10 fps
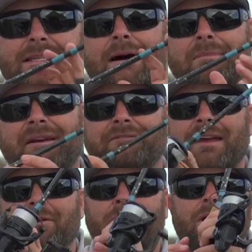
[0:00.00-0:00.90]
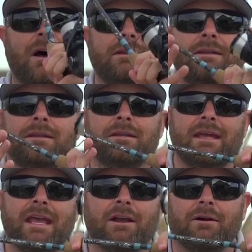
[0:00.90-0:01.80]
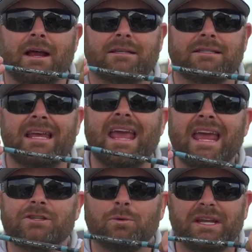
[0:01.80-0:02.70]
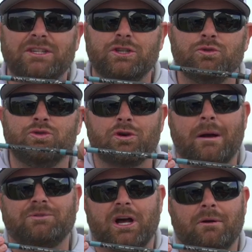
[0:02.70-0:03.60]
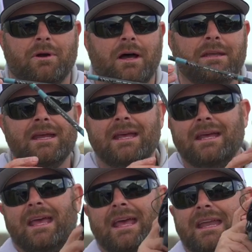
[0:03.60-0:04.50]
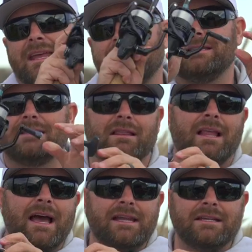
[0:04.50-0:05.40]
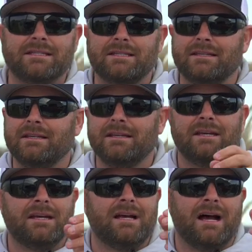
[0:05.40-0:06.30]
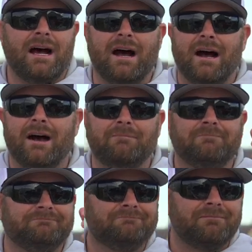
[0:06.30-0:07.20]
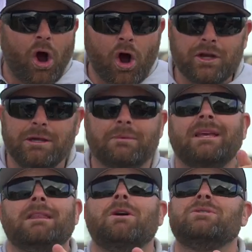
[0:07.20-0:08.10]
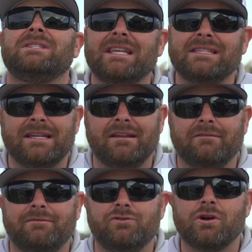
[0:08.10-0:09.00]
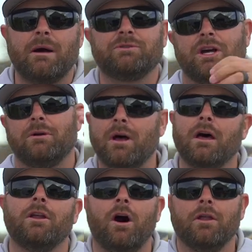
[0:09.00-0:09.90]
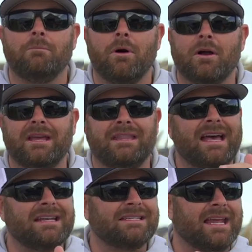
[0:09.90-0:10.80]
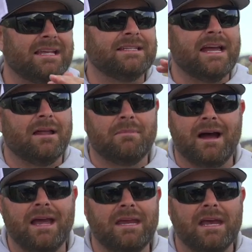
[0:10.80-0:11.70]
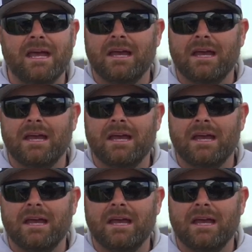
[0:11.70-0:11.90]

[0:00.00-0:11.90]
down, my favorite rod, N R X eight twenty-two drop shot rod. It is the lightest, uh, arguably the most sensitive drop shot rod on the market. That is hands down my